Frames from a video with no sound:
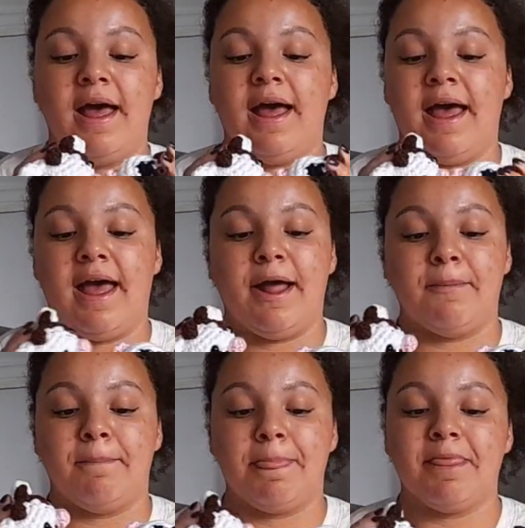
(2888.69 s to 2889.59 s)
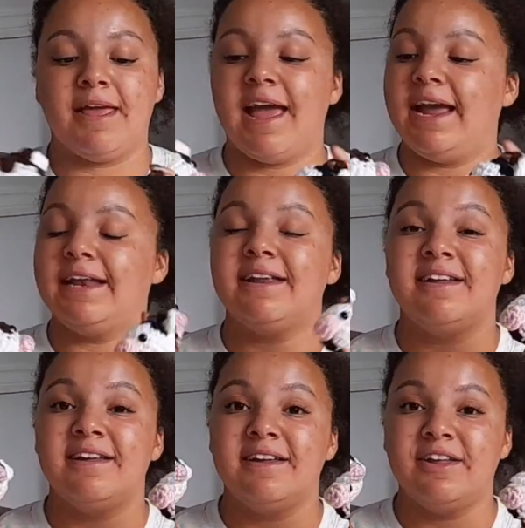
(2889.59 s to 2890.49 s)
Again,
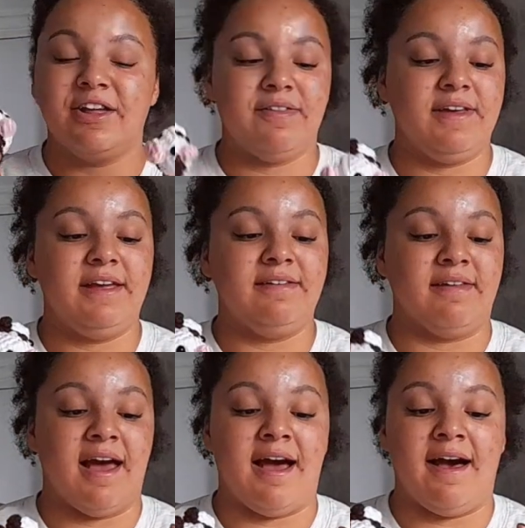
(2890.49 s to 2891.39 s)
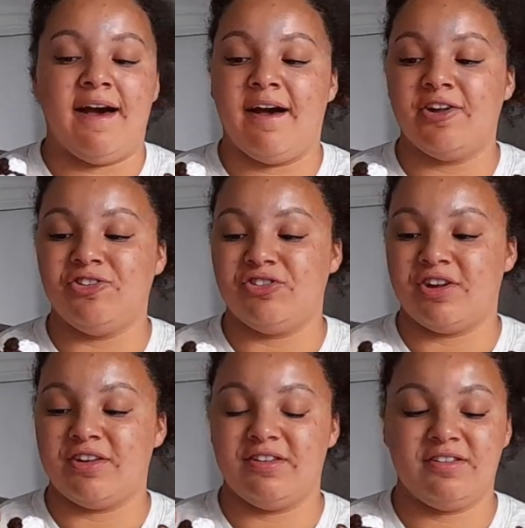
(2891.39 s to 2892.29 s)
these are
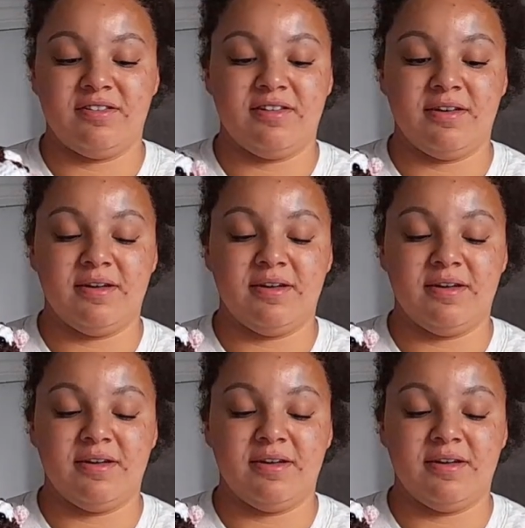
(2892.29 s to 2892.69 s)
just